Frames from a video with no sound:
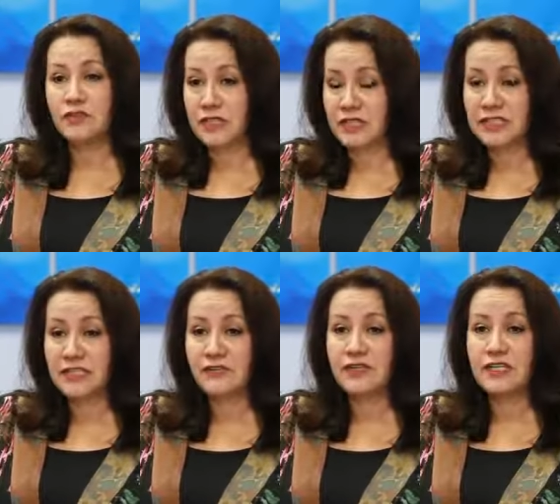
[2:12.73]

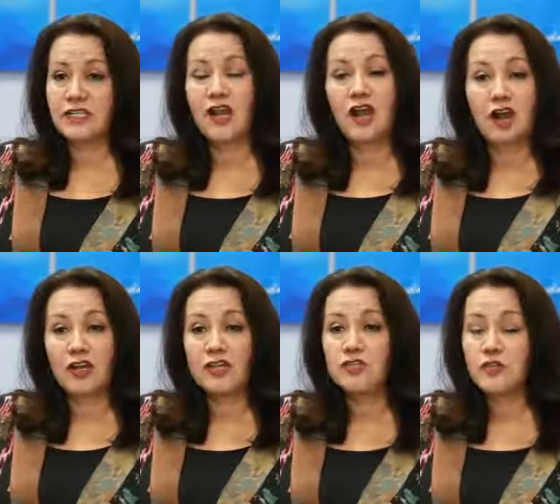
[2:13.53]
sensitivities are
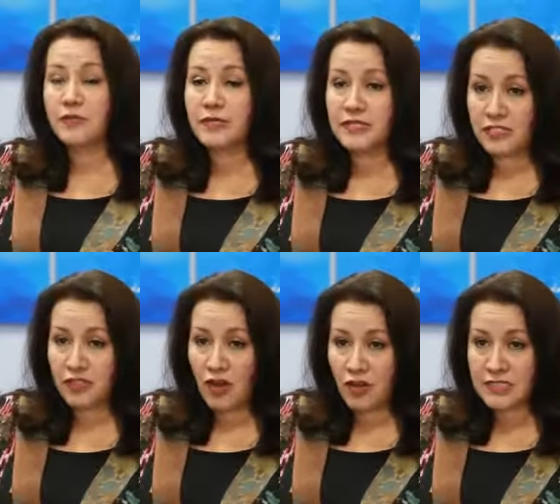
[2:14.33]
contributing to
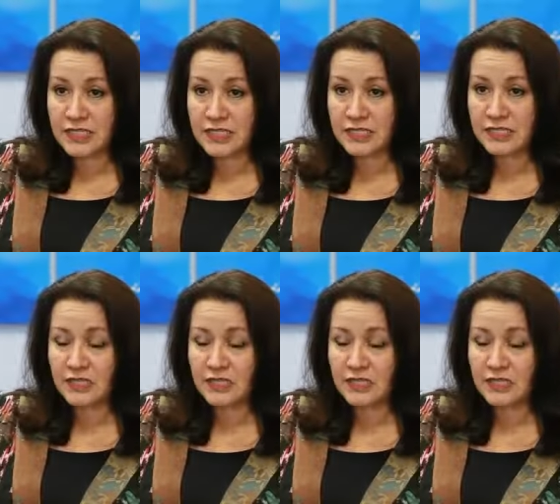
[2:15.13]
causing it,